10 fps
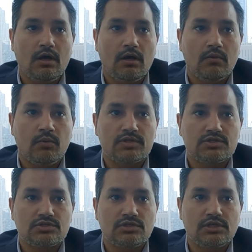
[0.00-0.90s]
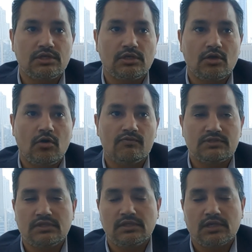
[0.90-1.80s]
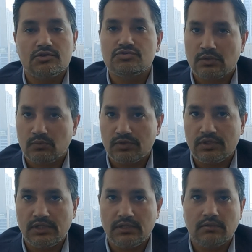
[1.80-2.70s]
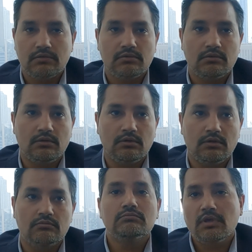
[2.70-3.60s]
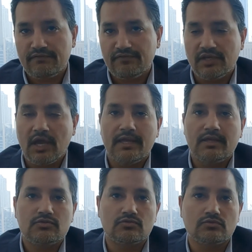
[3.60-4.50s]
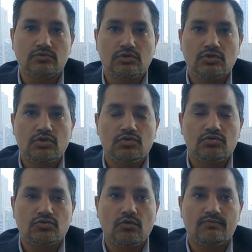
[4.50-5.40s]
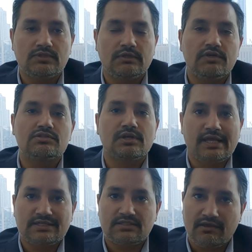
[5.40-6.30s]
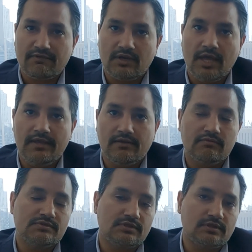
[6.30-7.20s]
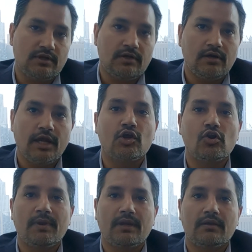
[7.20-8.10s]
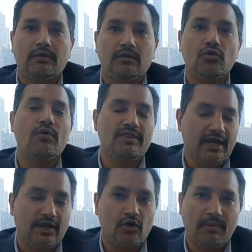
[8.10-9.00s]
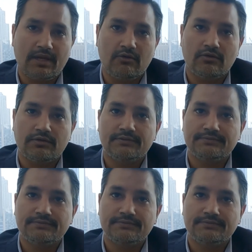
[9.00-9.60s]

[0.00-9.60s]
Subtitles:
which obviously the country would need FDI to obviously reach the next level and obviously grow in the economic outlook.